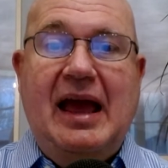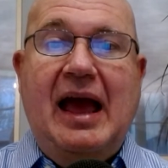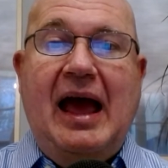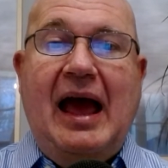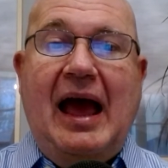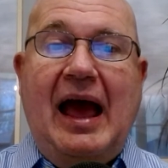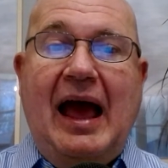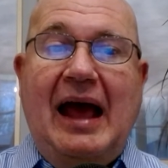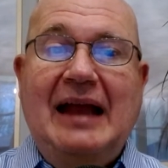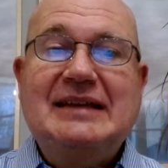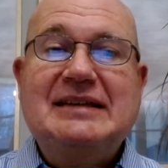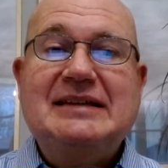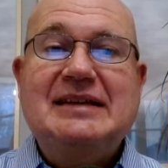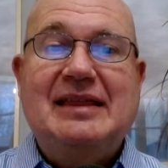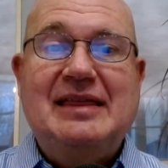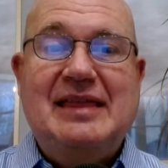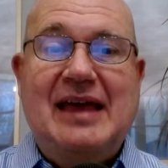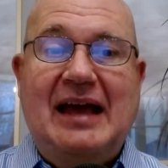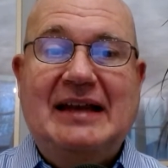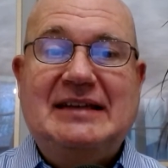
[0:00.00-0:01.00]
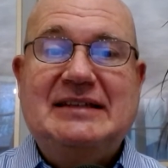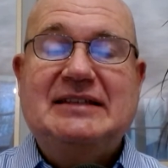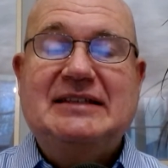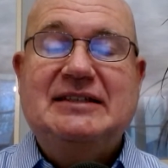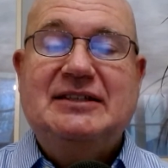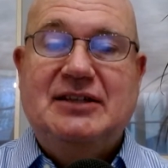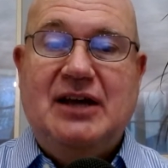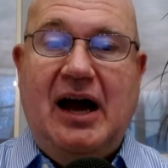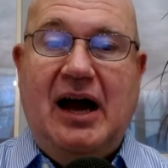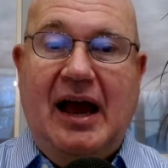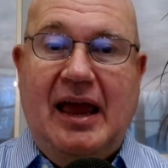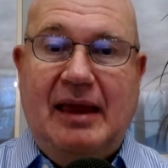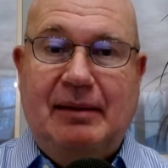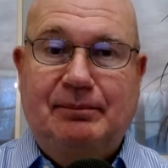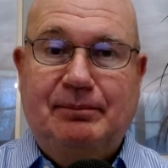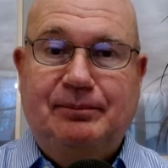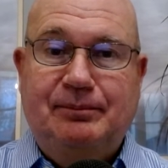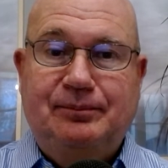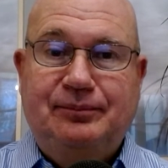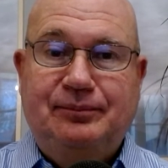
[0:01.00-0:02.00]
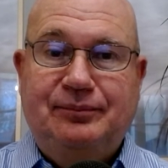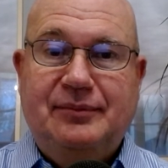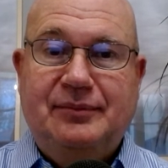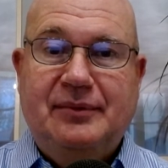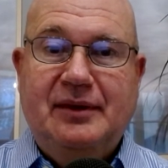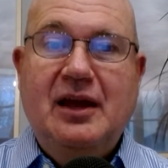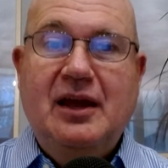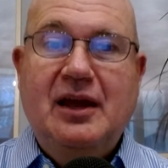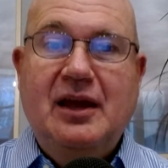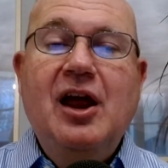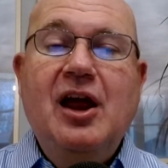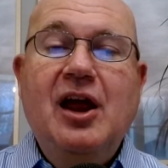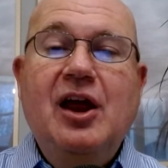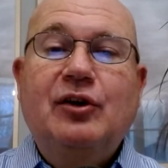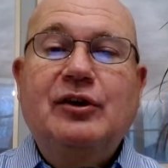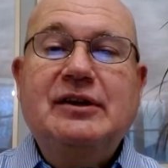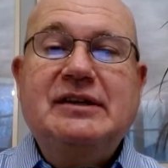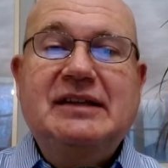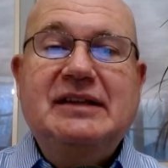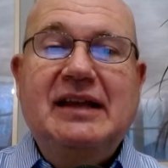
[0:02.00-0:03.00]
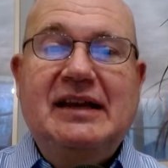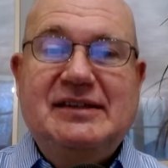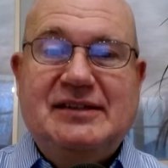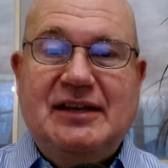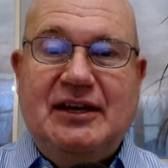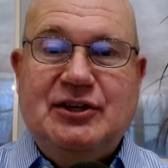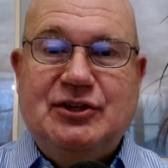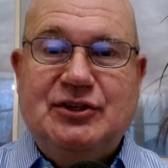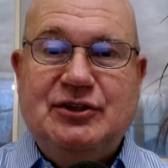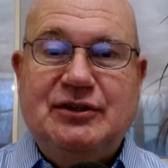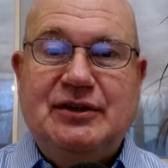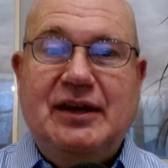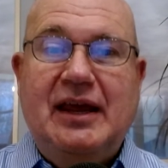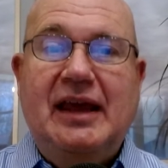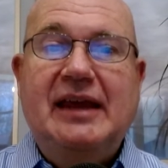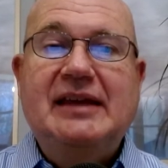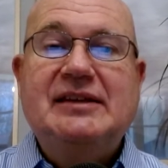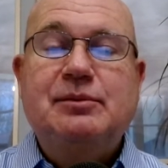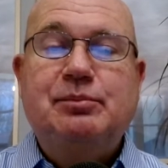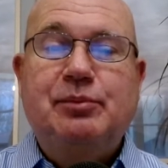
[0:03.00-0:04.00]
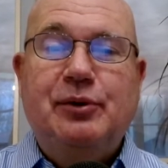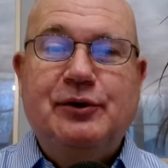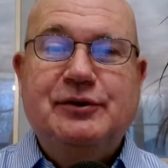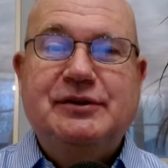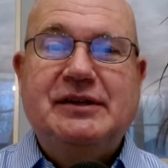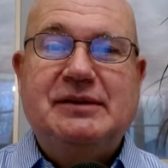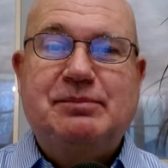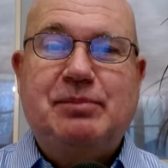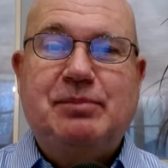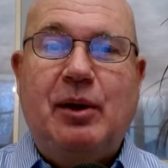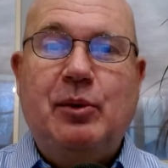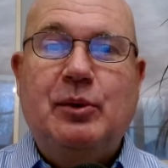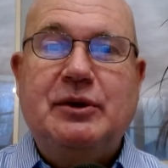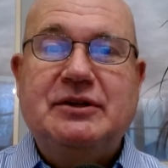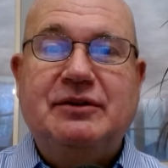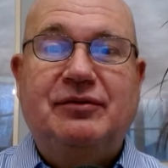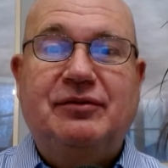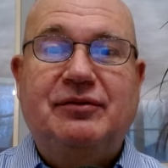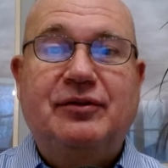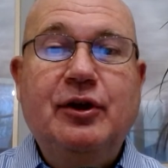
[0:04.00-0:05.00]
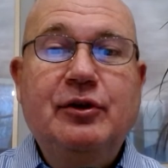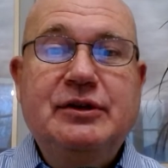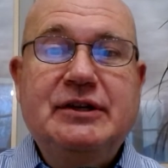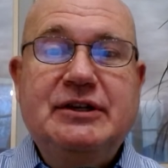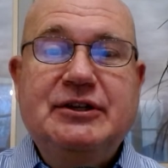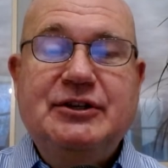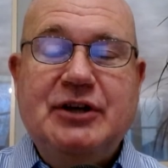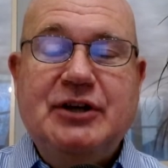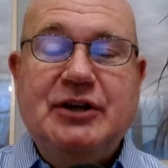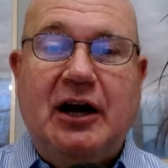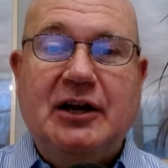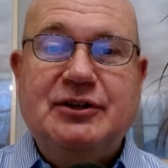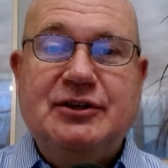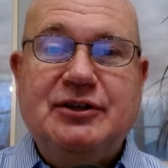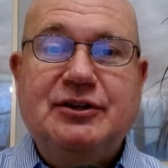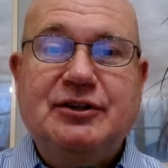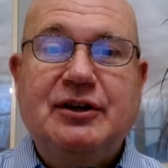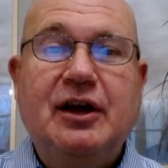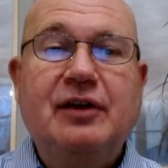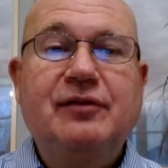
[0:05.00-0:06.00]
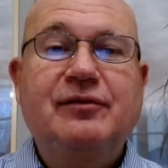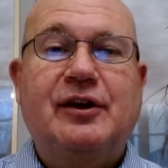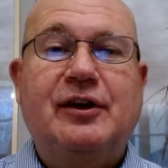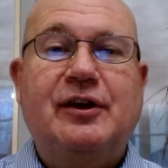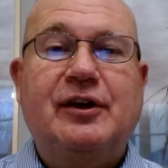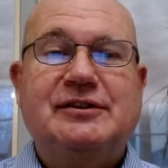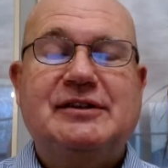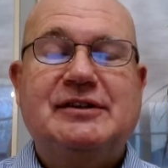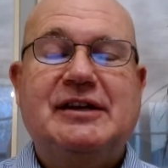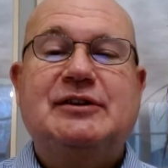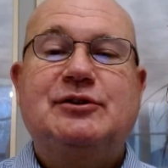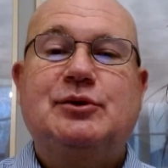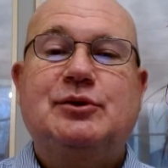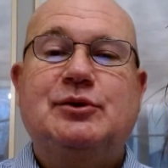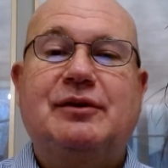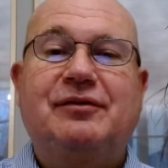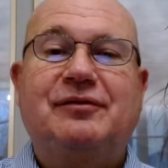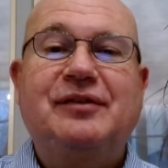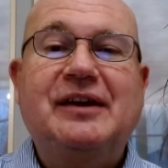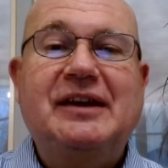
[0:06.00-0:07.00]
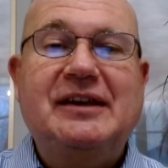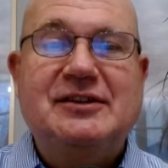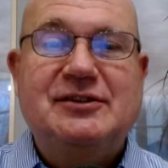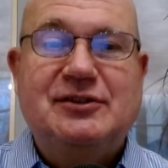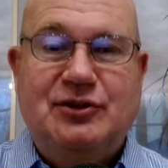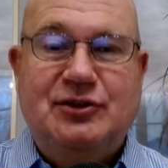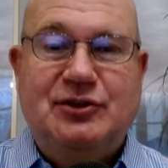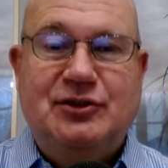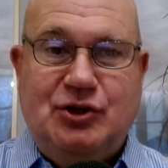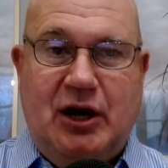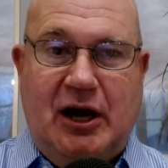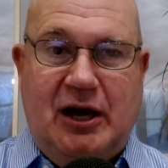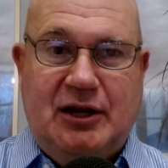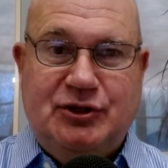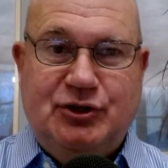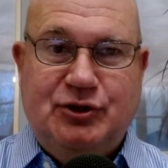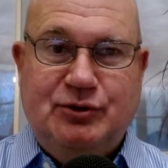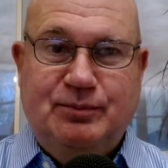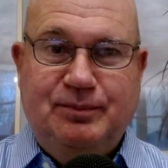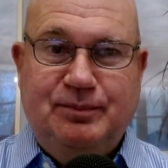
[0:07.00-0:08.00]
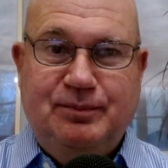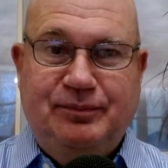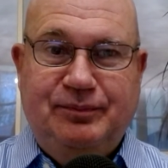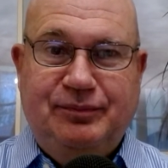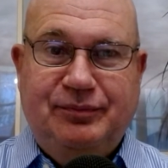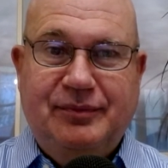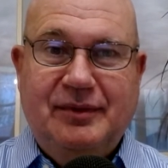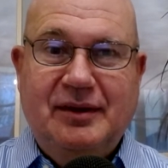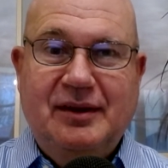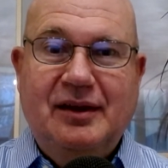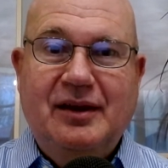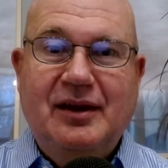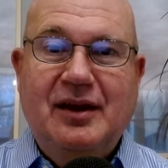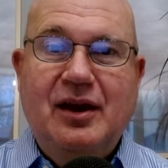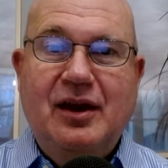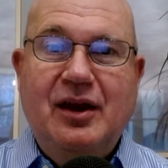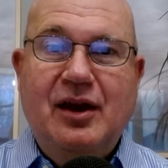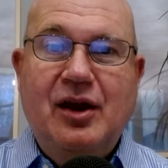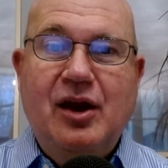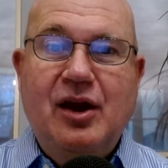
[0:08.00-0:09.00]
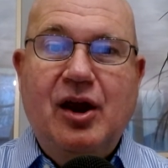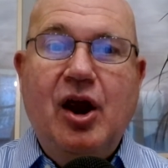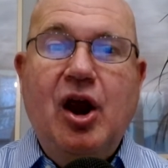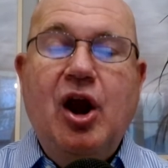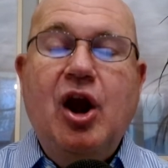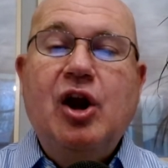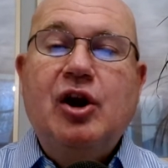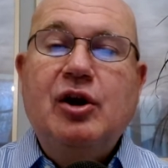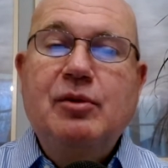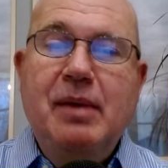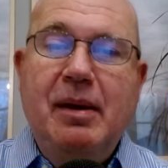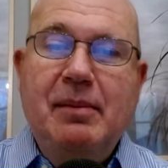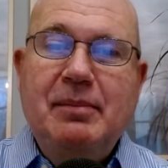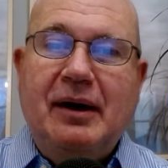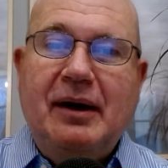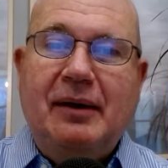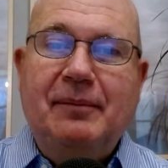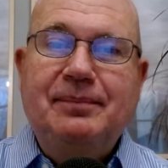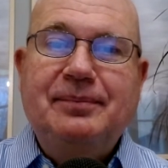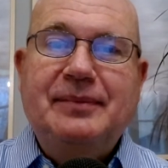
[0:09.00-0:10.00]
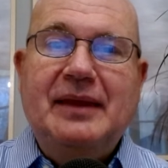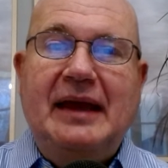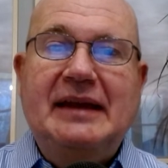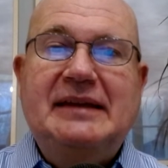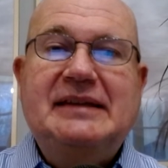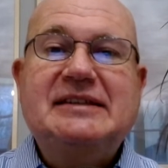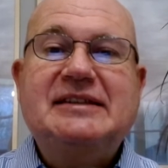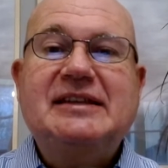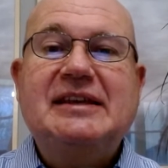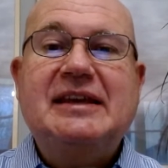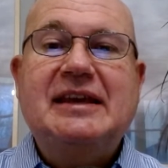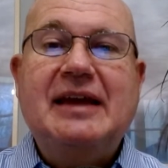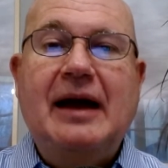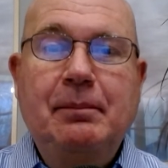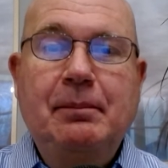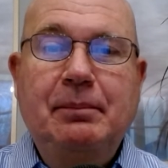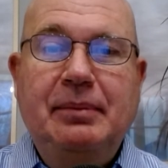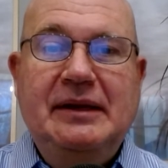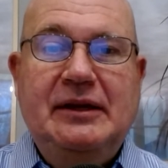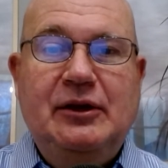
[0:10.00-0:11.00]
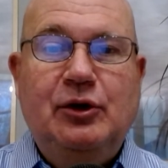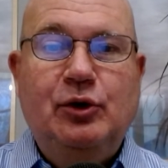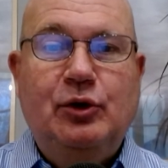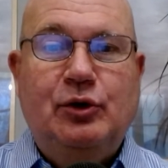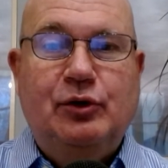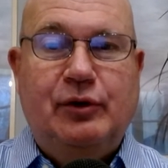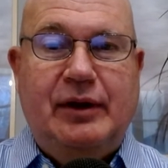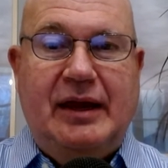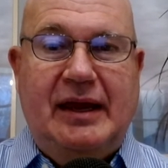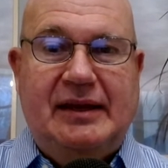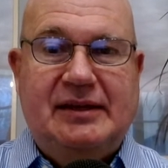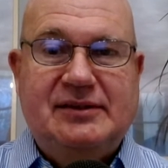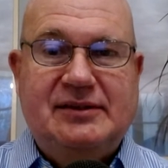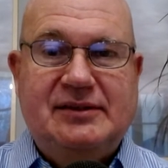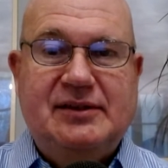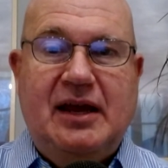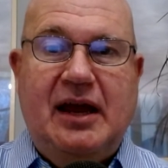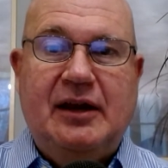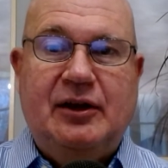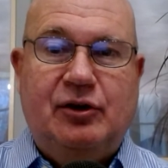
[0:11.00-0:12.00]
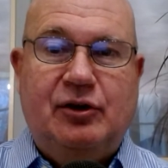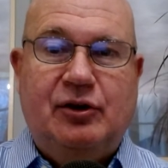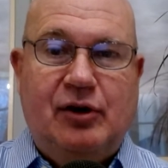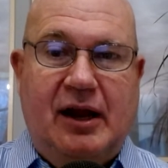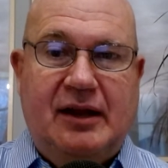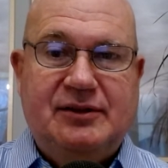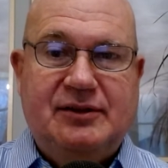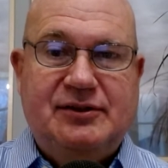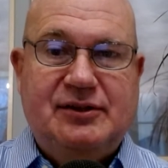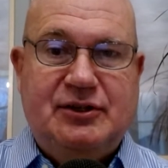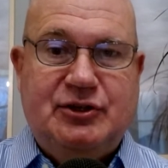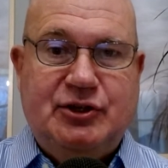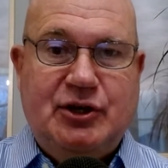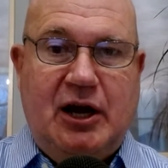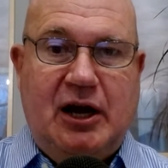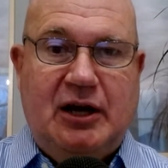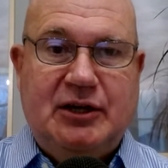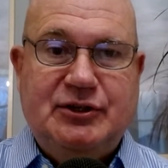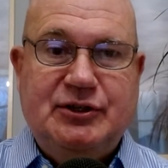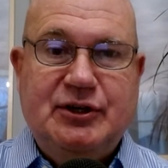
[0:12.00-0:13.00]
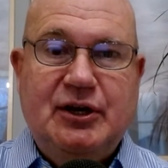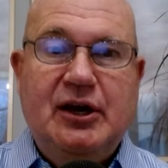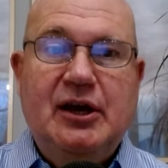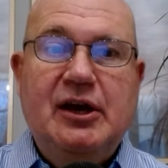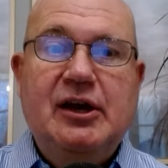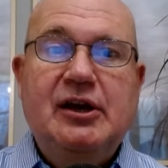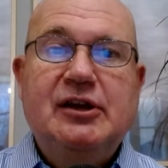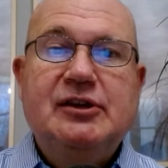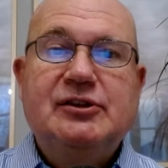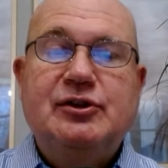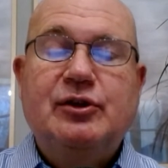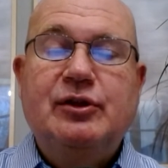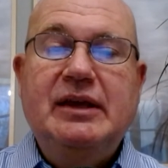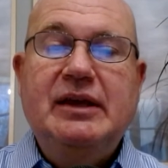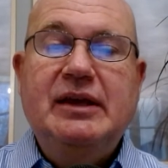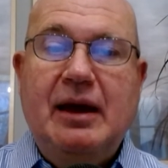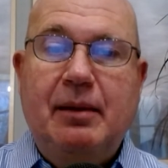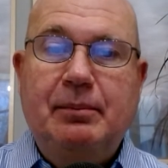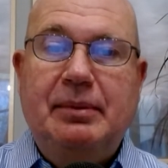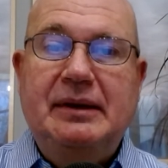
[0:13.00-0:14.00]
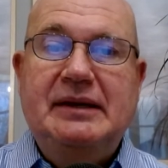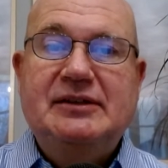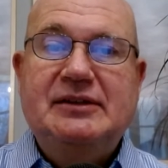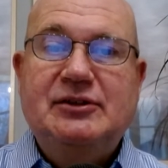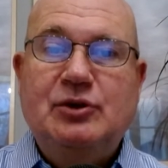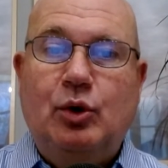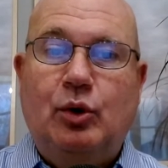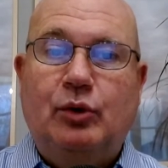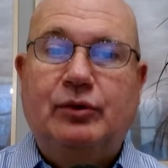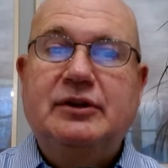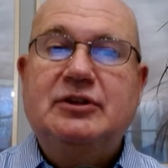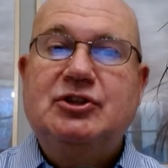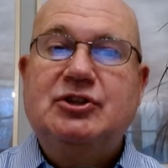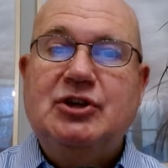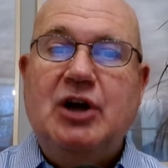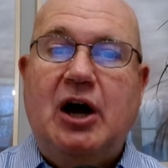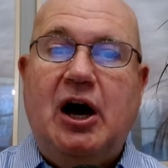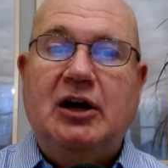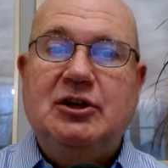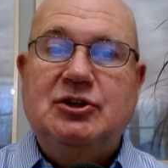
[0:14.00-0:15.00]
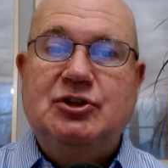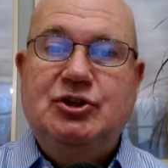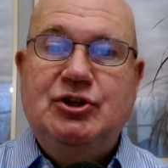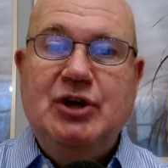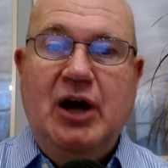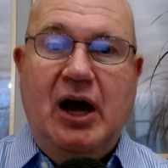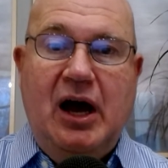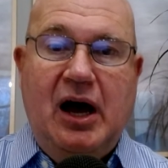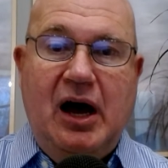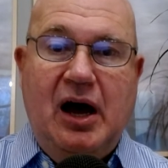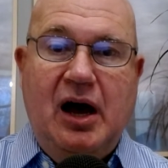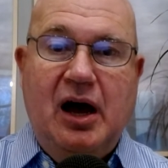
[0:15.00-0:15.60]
at that time. Crystallization is the process by which a floating charge converts into a fixed charge. Remember, it is the company who creates and grants the charge, so the company is called the charger,